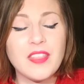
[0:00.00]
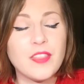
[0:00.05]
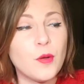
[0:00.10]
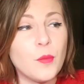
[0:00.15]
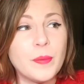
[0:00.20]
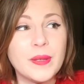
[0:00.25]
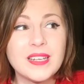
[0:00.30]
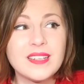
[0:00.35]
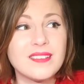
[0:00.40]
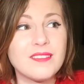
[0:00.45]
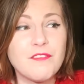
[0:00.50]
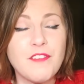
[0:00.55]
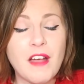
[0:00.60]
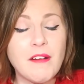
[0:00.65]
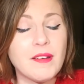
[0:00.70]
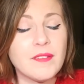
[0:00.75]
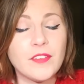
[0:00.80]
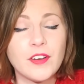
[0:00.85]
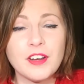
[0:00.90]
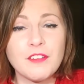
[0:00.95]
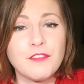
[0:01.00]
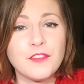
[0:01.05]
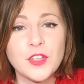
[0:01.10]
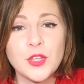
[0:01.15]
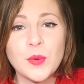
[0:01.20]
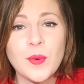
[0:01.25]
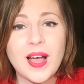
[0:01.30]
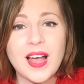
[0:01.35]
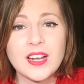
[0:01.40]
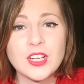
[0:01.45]
There'll be very, very
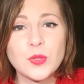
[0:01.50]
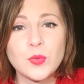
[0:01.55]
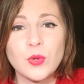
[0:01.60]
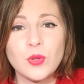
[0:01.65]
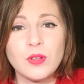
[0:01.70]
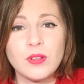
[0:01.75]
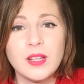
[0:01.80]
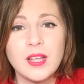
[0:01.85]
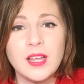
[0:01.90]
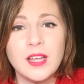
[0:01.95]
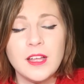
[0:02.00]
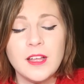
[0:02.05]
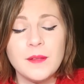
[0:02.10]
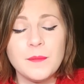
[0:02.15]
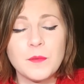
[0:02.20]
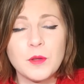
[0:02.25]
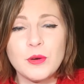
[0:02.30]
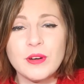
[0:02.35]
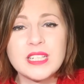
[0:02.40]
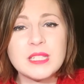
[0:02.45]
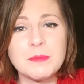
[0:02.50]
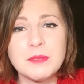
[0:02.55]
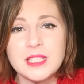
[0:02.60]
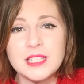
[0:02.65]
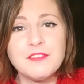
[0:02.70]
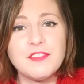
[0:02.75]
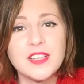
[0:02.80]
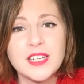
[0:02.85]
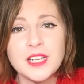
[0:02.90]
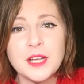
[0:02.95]
few actual
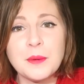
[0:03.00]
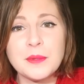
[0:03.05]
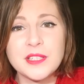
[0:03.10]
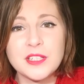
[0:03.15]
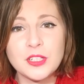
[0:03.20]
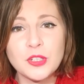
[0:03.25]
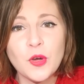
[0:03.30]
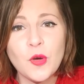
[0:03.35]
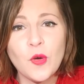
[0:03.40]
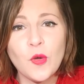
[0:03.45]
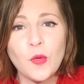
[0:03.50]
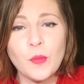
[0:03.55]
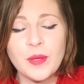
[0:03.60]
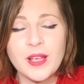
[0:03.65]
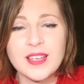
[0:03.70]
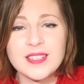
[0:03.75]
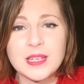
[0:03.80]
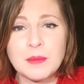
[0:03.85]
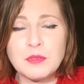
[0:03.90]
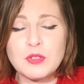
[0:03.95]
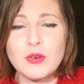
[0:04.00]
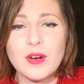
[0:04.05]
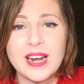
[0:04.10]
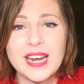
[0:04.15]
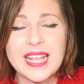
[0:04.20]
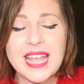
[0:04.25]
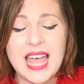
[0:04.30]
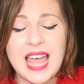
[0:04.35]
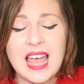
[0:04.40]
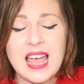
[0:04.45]
Christmassy videos at all, because I'm
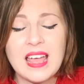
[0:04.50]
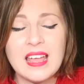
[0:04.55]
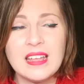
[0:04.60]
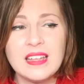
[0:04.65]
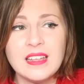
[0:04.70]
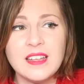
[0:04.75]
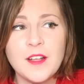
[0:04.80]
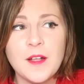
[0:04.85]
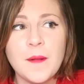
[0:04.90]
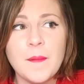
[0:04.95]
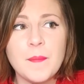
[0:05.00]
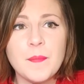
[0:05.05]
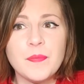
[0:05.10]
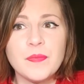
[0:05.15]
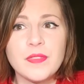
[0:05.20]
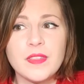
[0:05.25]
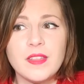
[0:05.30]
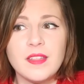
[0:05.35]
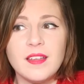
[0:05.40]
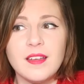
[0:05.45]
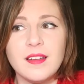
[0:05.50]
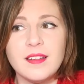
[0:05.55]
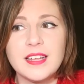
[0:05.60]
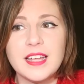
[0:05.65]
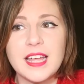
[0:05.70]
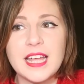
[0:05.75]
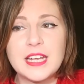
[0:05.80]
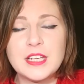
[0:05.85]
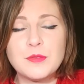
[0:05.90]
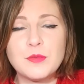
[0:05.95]
trying to get
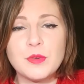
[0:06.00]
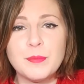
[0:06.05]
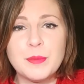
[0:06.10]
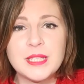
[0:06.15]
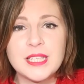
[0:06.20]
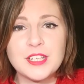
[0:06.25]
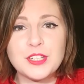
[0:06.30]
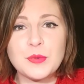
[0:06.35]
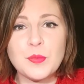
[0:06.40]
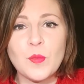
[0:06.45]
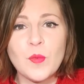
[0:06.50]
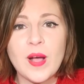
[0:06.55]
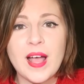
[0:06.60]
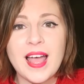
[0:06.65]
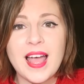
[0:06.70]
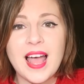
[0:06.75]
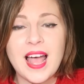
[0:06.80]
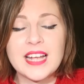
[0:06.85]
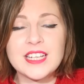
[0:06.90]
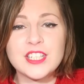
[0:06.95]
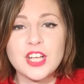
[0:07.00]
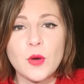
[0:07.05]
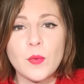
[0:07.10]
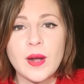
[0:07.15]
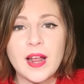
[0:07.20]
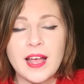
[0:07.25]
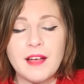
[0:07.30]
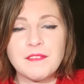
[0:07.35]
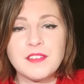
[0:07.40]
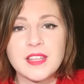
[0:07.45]
into a position where I
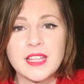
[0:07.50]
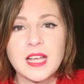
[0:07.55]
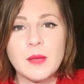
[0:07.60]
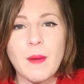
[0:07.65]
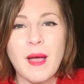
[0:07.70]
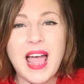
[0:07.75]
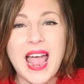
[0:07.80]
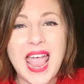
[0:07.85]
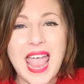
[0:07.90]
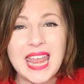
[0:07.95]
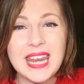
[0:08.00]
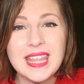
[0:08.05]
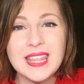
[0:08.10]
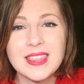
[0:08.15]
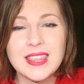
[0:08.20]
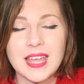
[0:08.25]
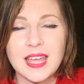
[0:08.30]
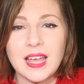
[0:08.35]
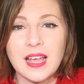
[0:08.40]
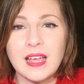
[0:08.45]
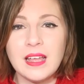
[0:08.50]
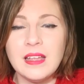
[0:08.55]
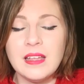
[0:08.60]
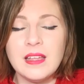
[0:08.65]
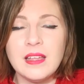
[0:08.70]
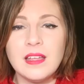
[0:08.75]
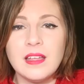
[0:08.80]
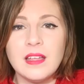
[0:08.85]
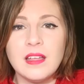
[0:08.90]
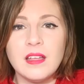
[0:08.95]
don't have to think about anything
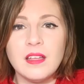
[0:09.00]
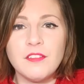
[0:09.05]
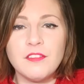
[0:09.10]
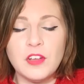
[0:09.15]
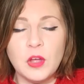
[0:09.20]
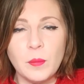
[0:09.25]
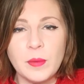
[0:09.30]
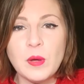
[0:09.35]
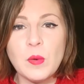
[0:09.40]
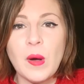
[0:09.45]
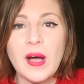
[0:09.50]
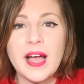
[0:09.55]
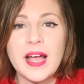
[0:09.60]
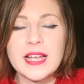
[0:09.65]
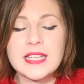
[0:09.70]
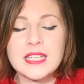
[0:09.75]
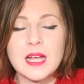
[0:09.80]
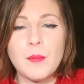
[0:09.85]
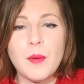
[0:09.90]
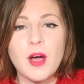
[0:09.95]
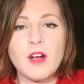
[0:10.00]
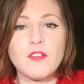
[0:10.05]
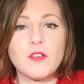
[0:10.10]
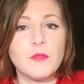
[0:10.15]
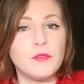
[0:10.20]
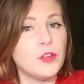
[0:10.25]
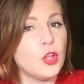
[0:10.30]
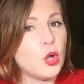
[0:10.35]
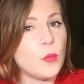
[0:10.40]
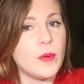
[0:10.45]
filming wise apart
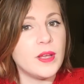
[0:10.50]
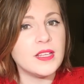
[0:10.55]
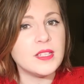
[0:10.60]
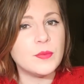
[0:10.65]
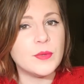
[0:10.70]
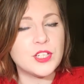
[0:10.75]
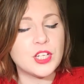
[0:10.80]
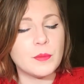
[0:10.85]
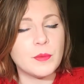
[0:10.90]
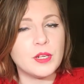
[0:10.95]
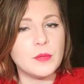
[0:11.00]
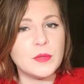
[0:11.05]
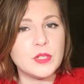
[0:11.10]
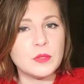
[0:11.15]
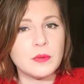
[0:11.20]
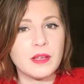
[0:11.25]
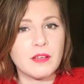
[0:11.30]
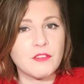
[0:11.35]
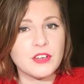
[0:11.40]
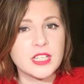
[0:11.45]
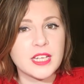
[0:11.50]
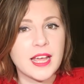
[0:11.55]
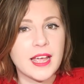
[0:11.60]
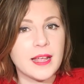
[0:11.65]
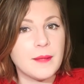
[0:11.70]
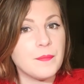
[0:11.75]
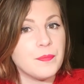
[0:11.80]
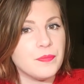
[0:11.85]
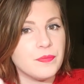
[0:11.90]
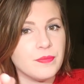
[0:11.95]
from Vlogmas, which I'm going to be doing every
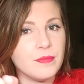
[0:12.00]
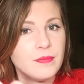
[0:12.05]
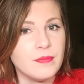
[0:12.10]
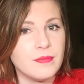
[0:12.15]
day